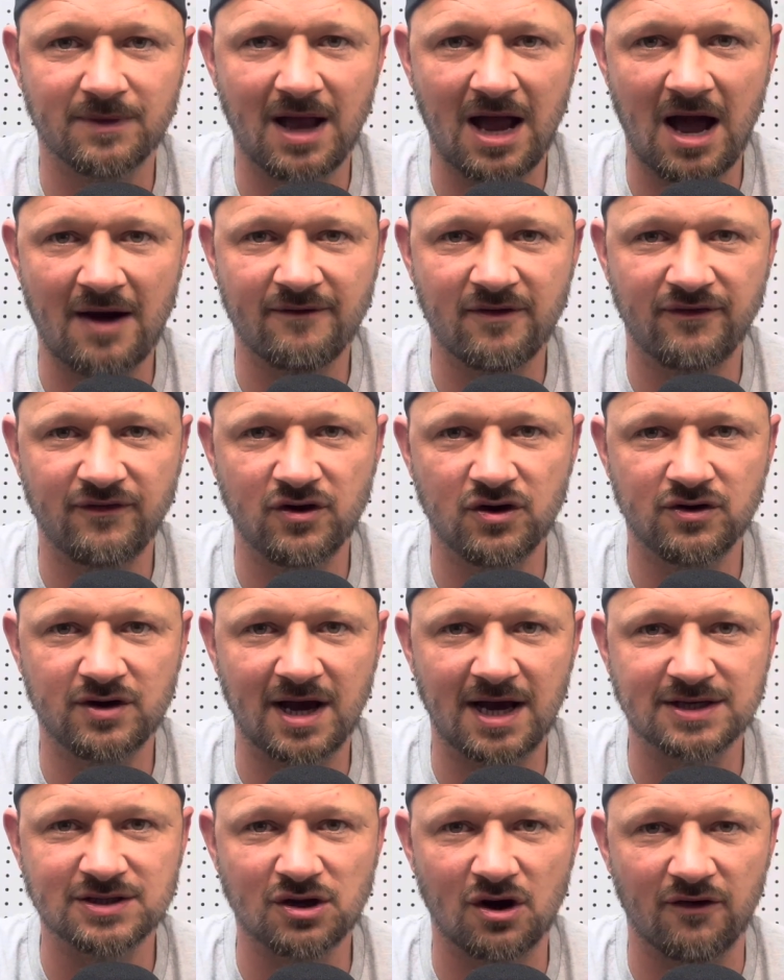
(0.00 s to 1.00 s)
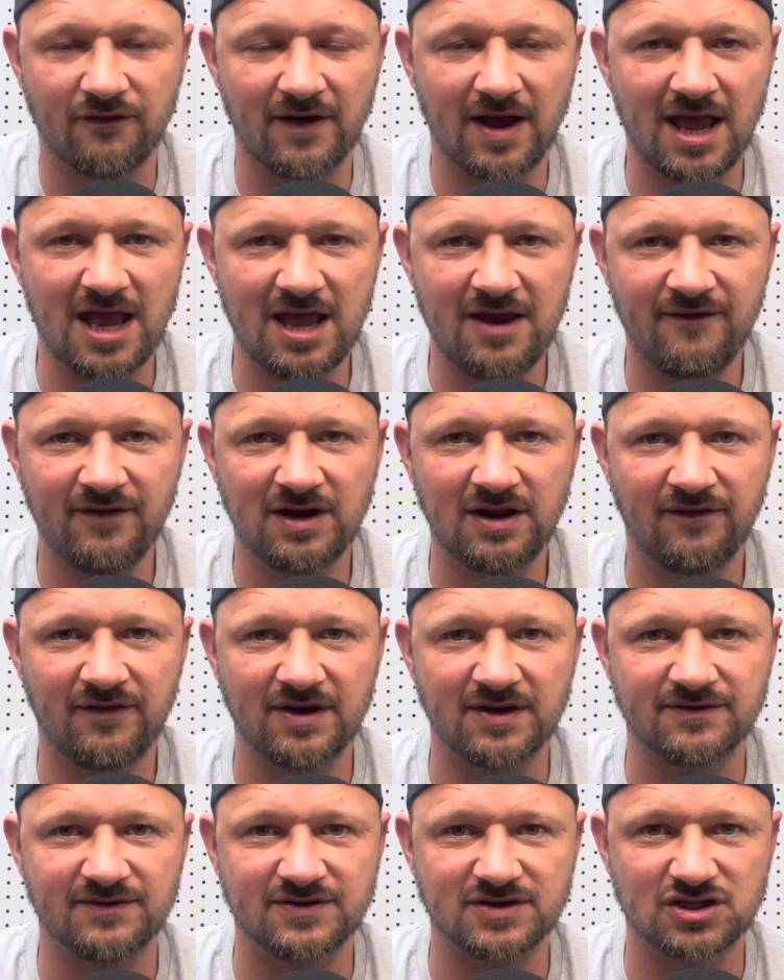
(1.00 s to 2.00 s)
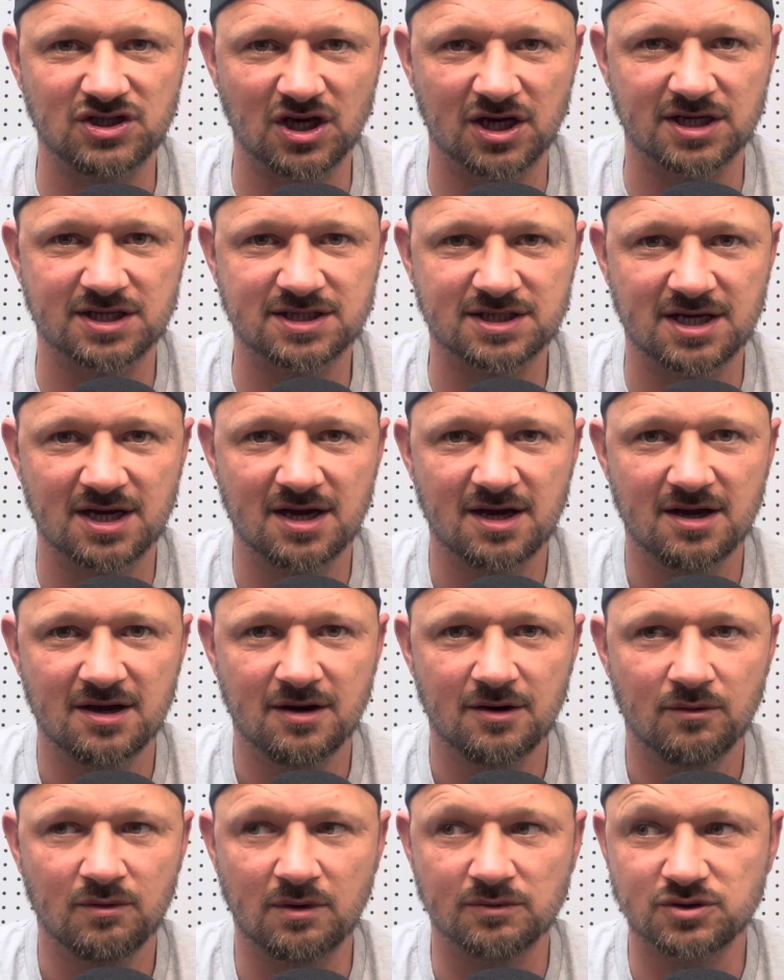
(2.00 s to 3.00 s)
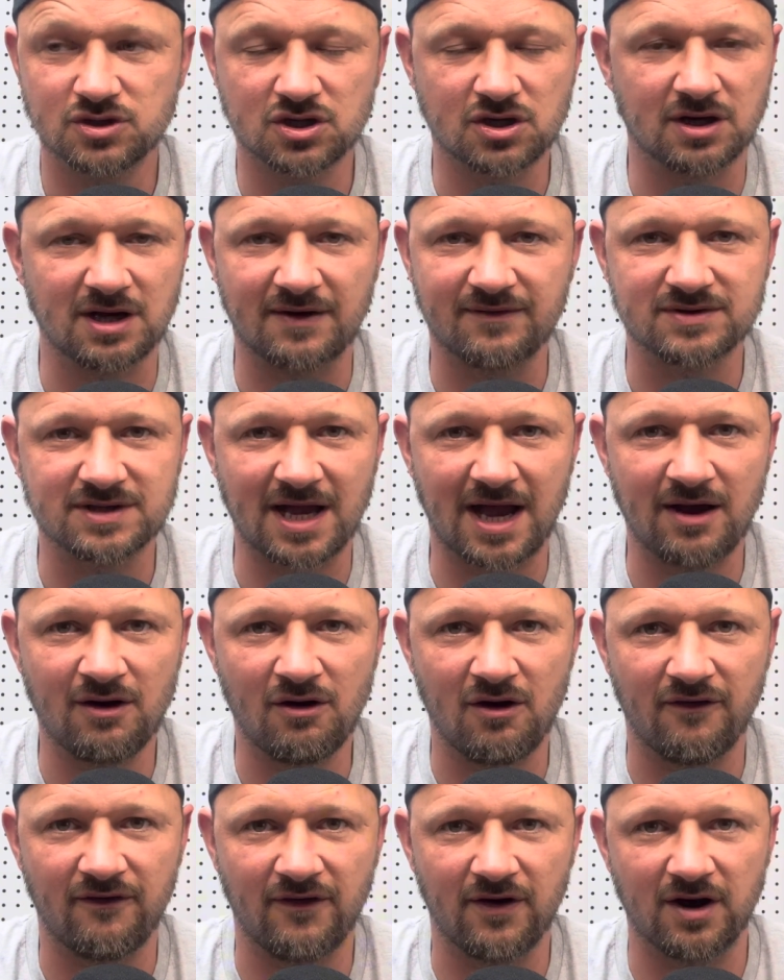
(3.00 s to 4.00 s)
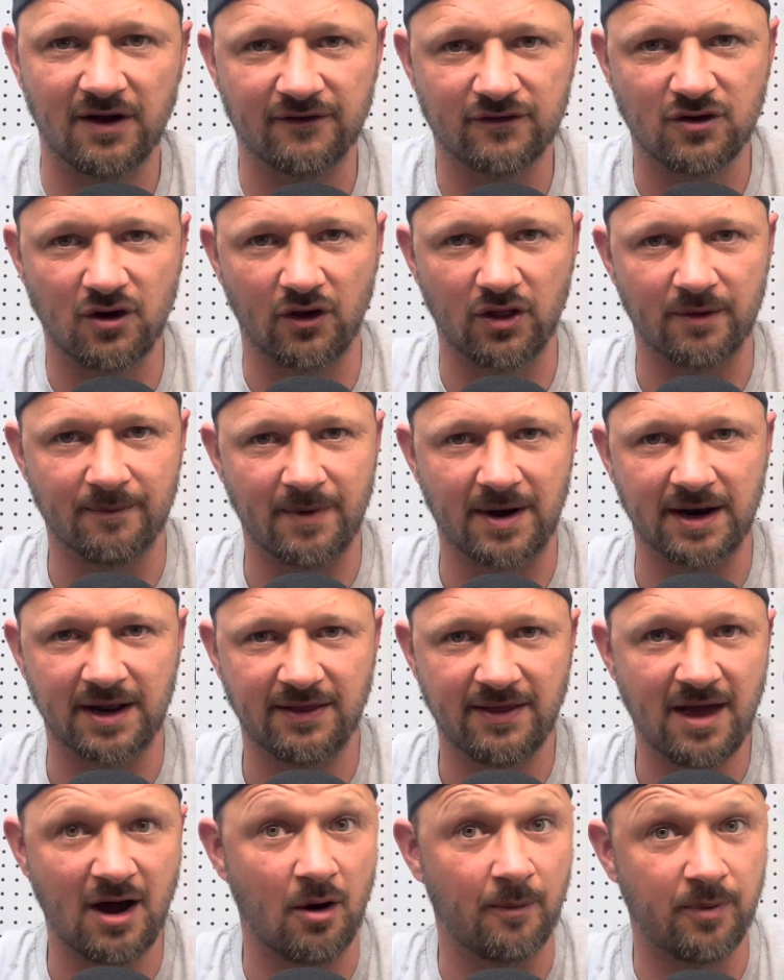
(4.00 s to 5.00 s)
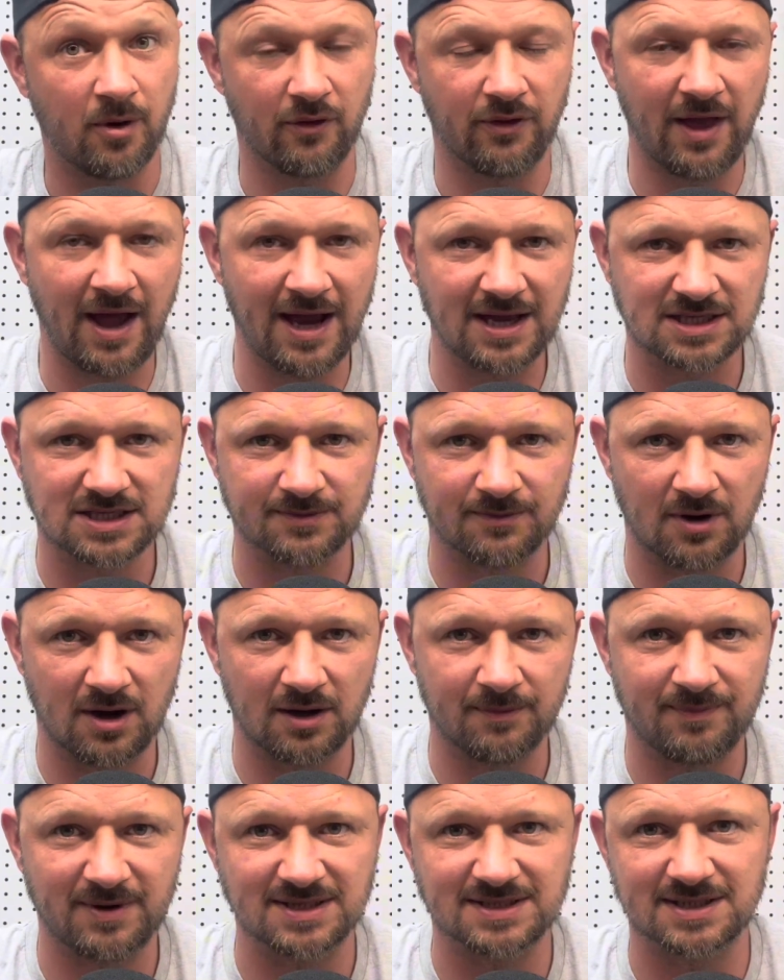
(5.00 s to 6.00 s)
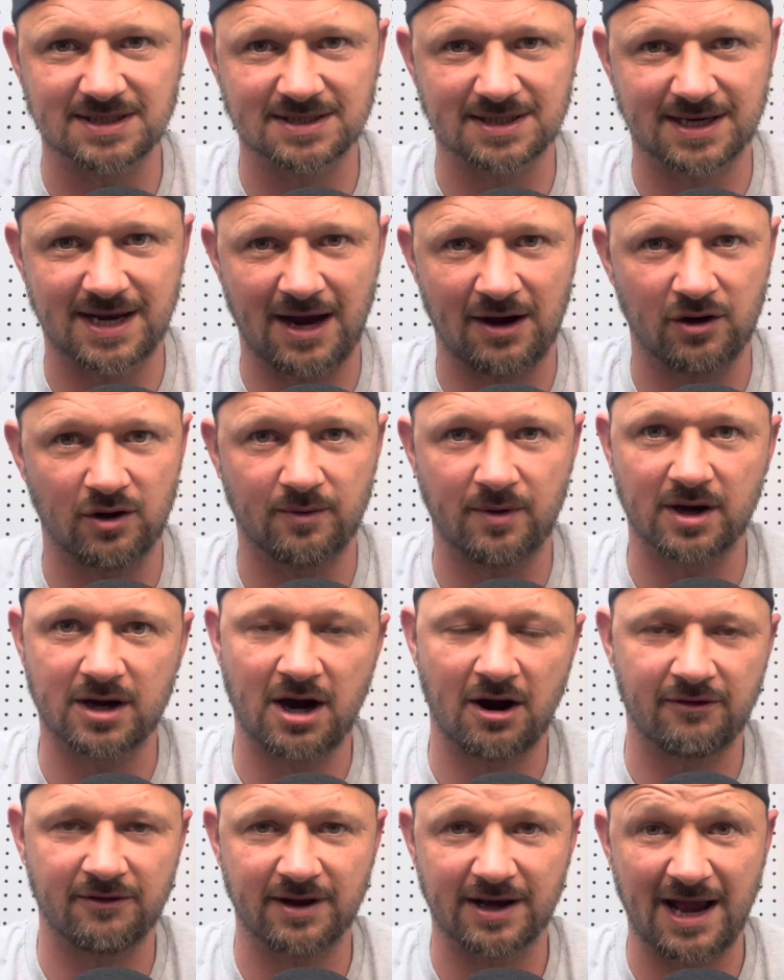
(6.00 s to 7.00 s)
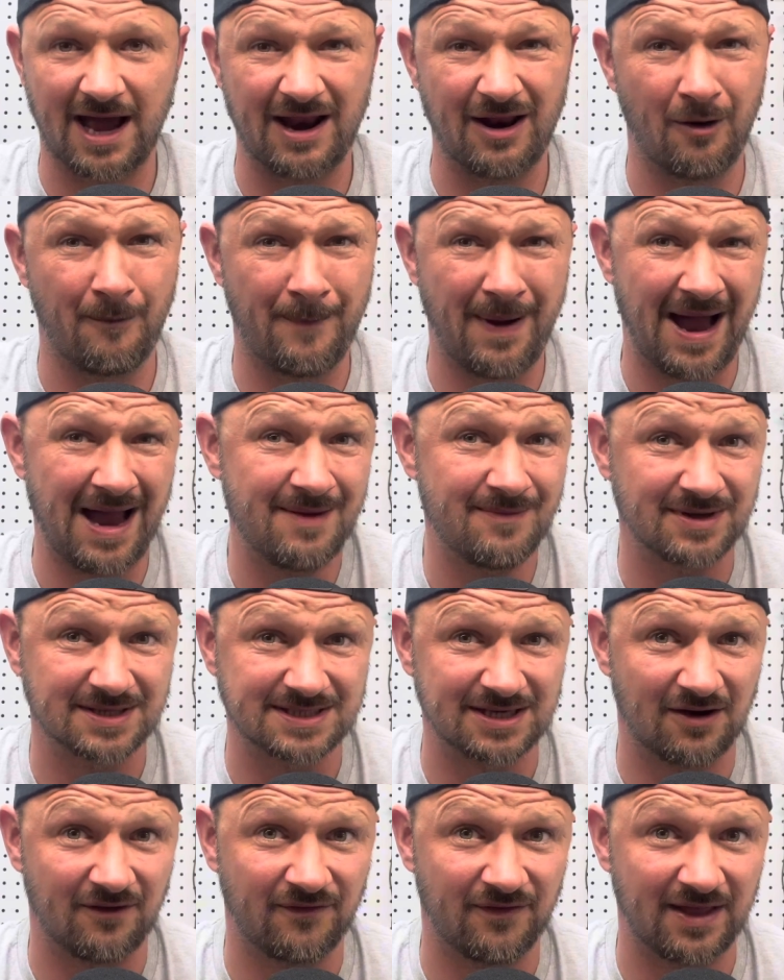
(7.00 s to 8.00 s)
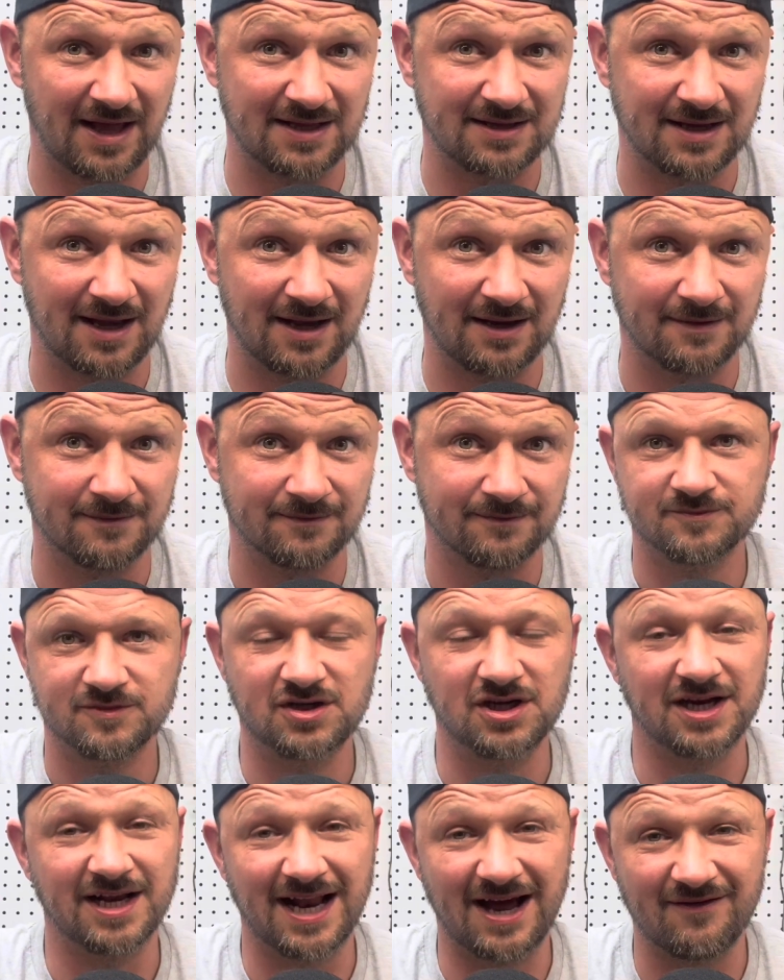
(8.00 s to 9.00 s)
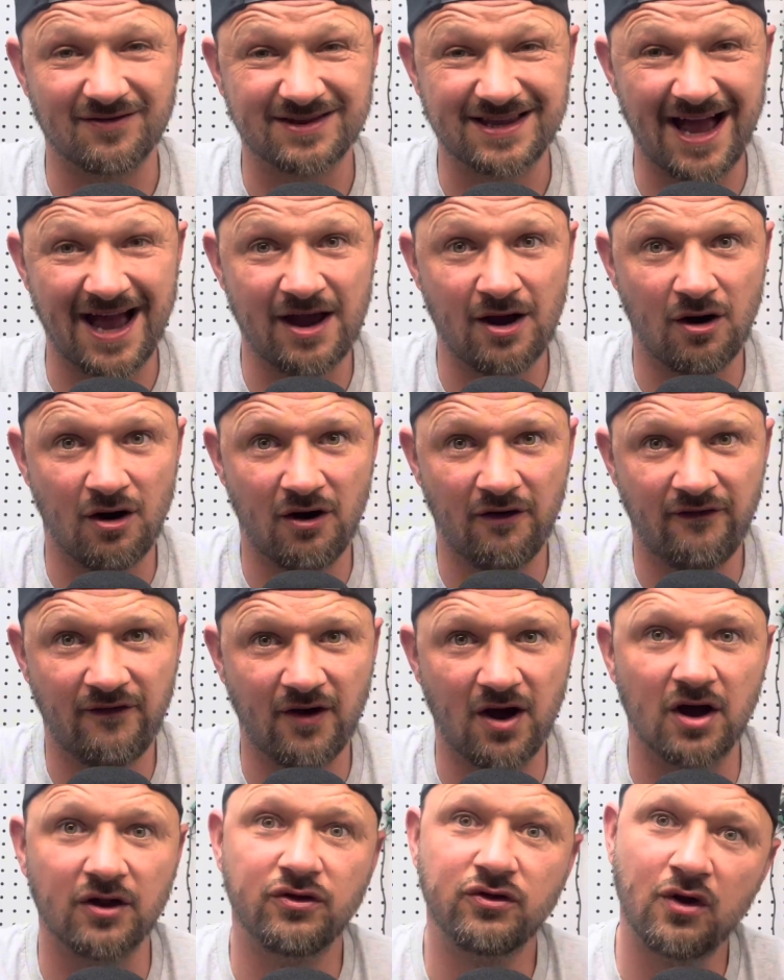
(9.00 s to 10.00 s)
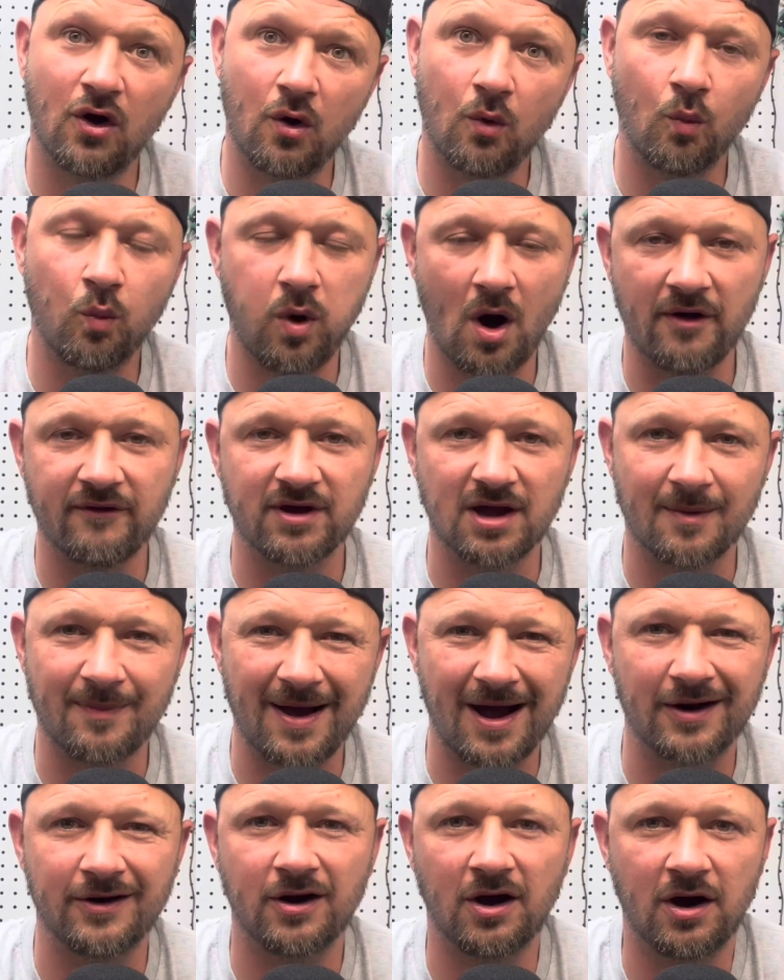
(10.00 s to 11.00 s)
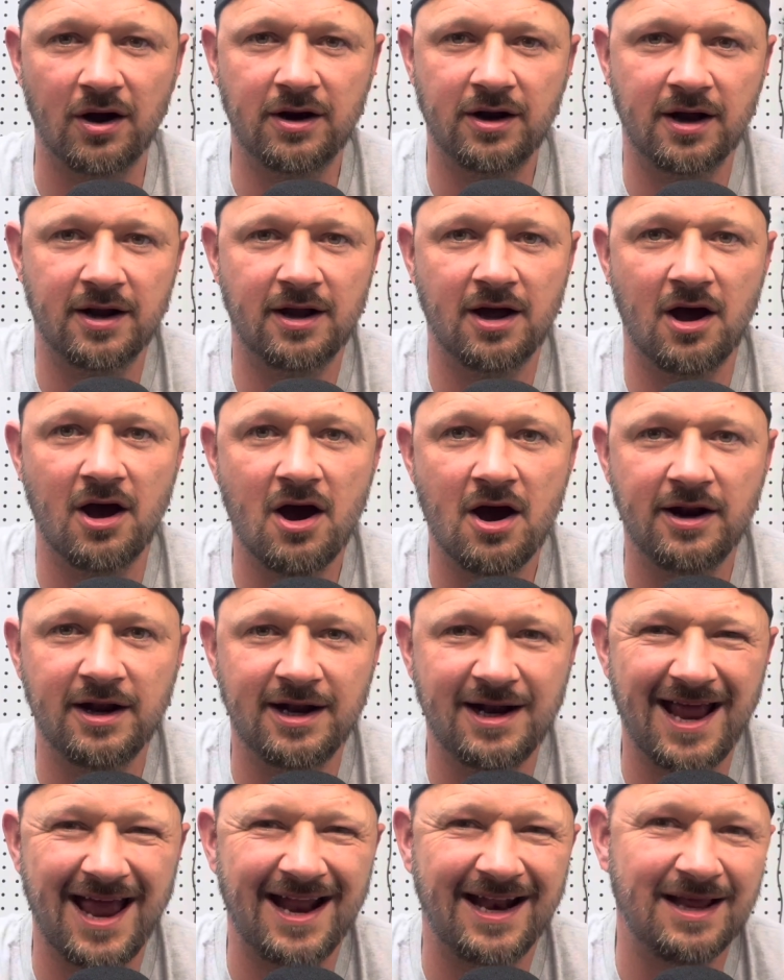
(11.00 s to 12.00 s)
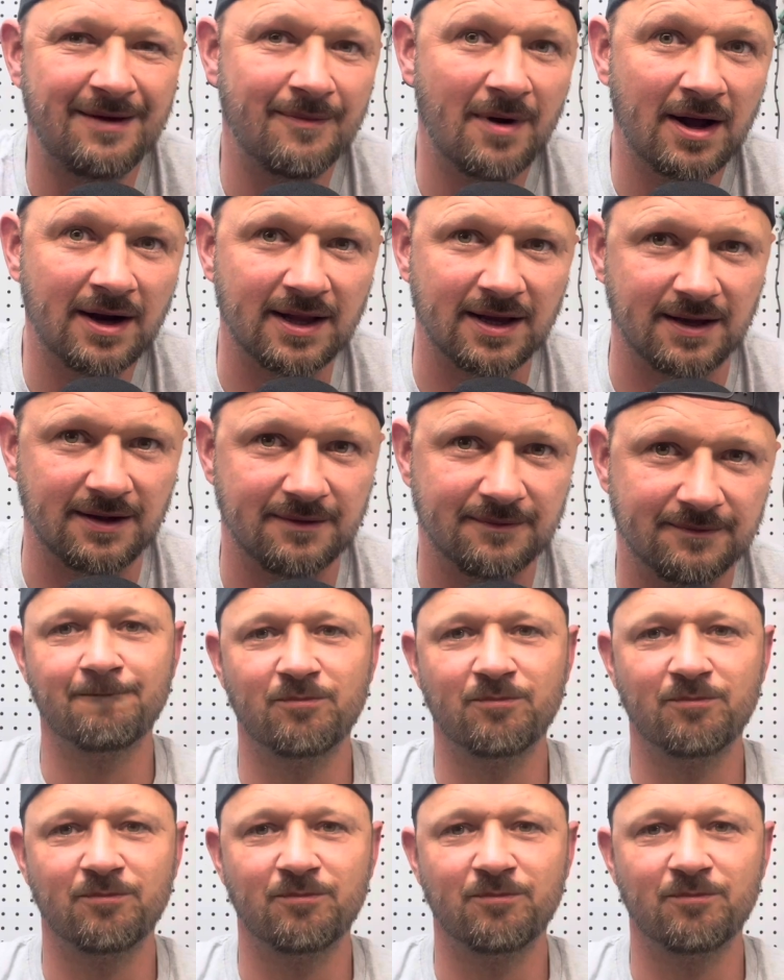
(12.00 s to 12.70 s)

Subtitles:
Have a few days off. Even if it's just, well, I'm just going to have a day off and I've got the money there, I'll put that into my business account or my current account. I'll pay myself for that day. So you can have a day off and not worry about not earning any money.